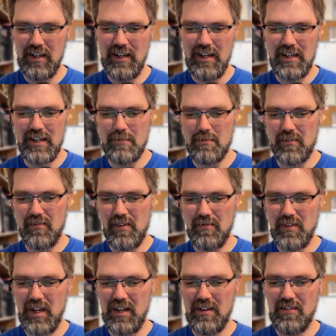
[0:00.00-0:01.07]
Number
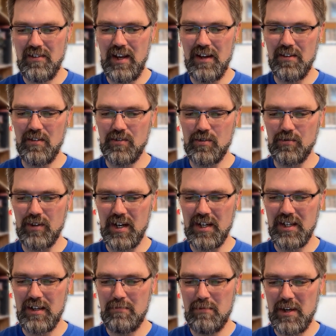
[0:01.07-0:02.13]
fifteen is Daniel
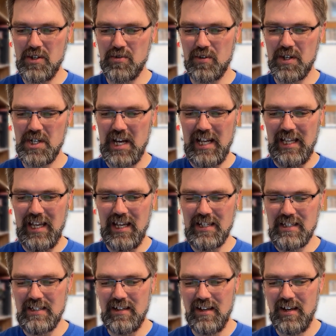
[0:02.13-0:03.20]
Deronda by George
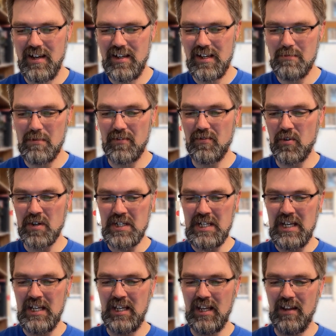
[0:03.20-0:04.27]
Eliot. Number
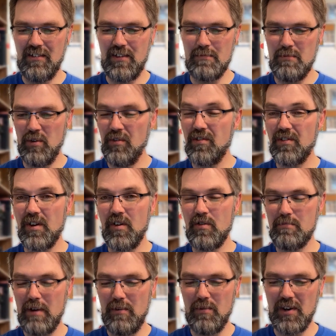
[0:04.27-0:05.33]
fourteen is The Moonstone
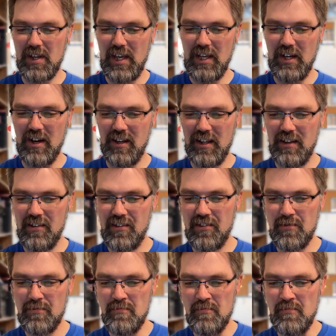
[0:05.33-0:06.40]
by Wilkie Collins.
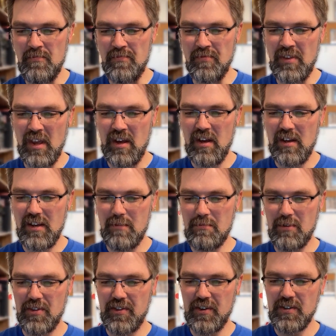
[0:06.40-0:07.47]

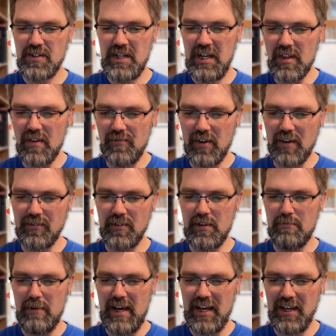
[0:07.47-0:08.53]
Number thirteen is Far From the
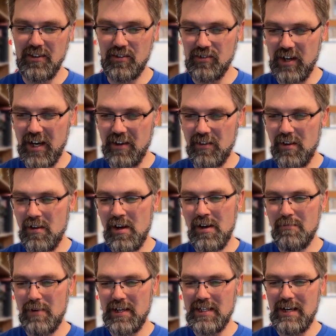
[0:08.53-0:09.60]
Madding Crowd
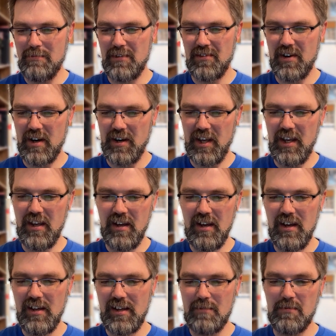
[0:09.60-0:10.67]
by Thomas Hardy.
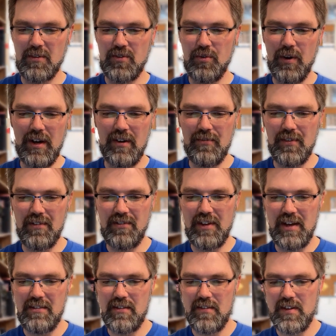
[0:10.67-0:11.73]
Number twelve is
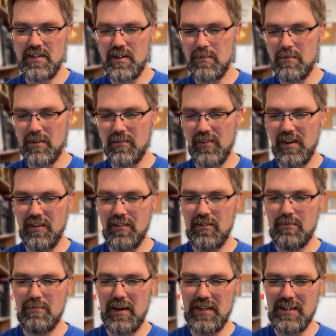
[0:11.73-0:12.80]
Tess of the D'Urbervilles
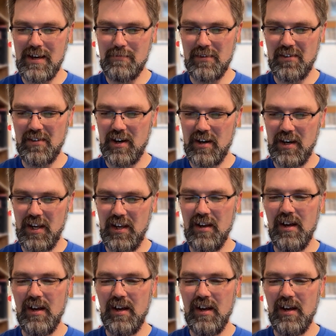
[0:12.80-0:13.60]
by Thomas Hardy.